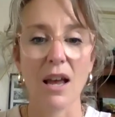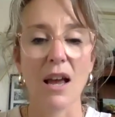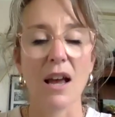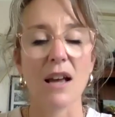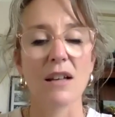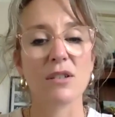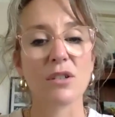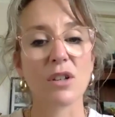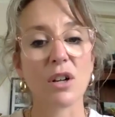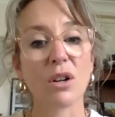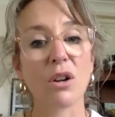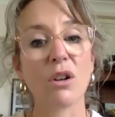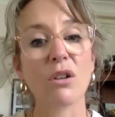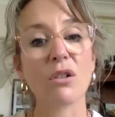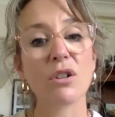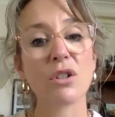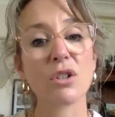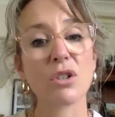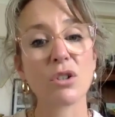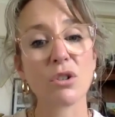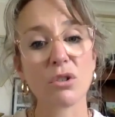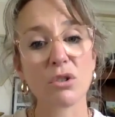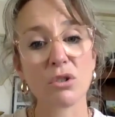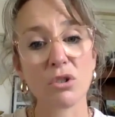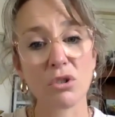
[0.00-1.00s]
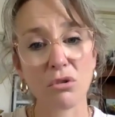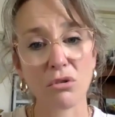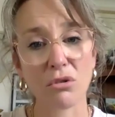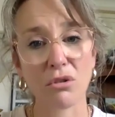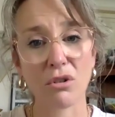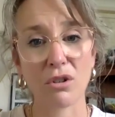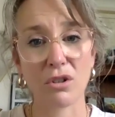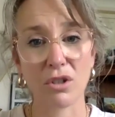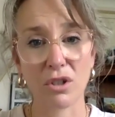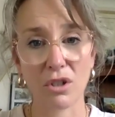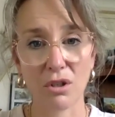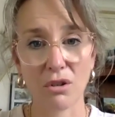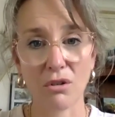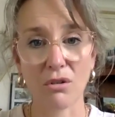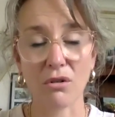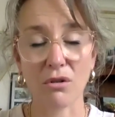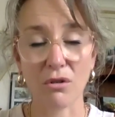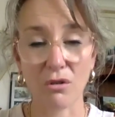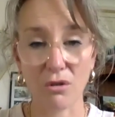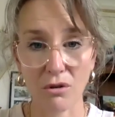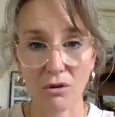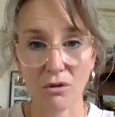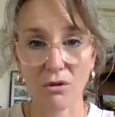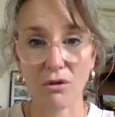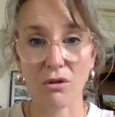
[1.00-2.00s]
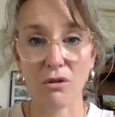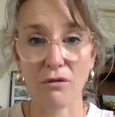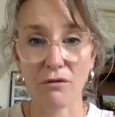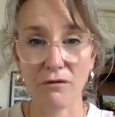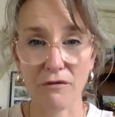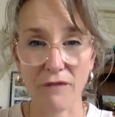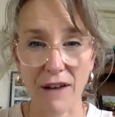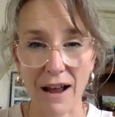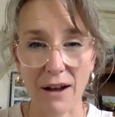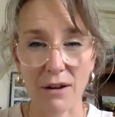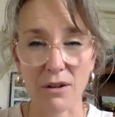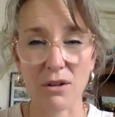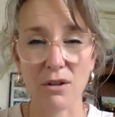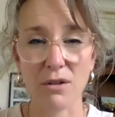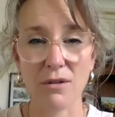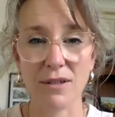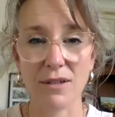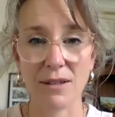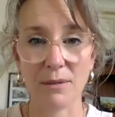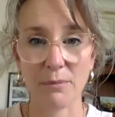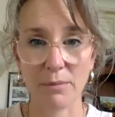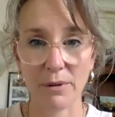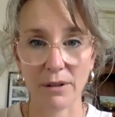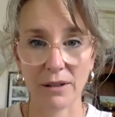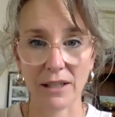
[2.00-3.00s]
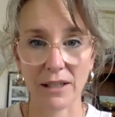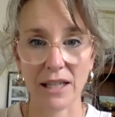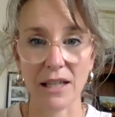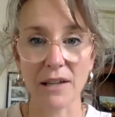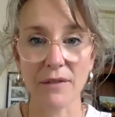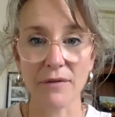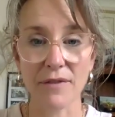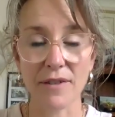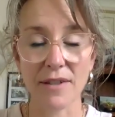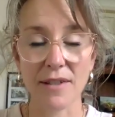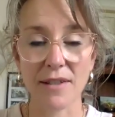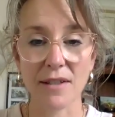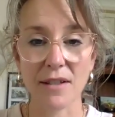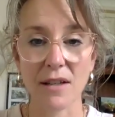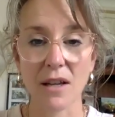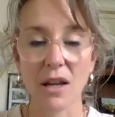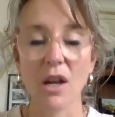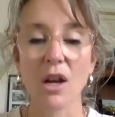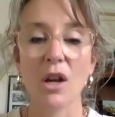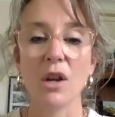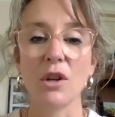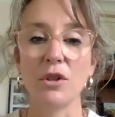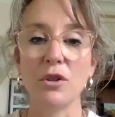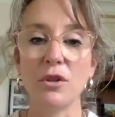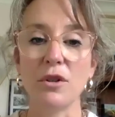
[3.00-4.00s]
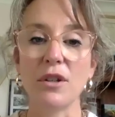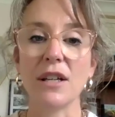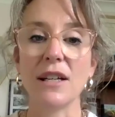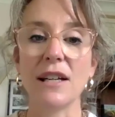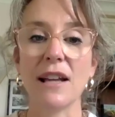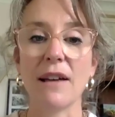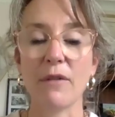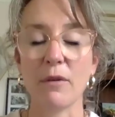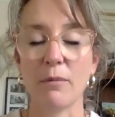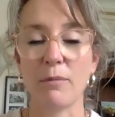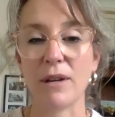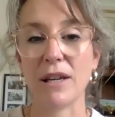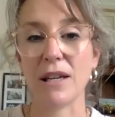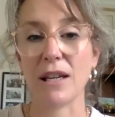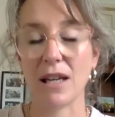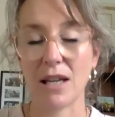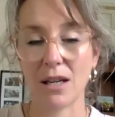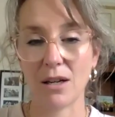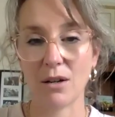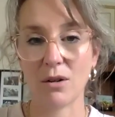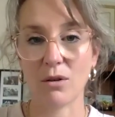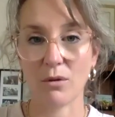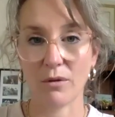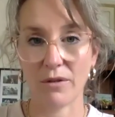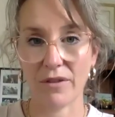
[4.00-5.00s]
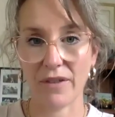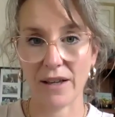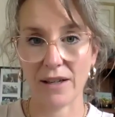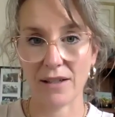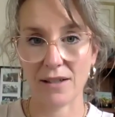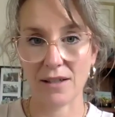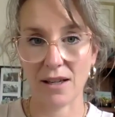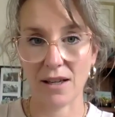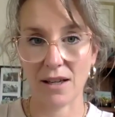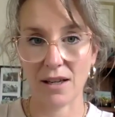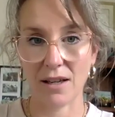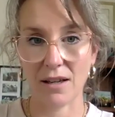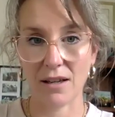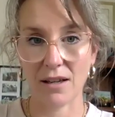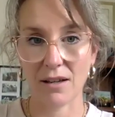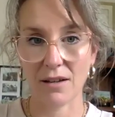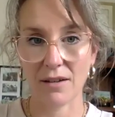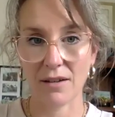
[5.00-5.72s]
So long as you're true to your core values and beliefs, you can never be inauthentic.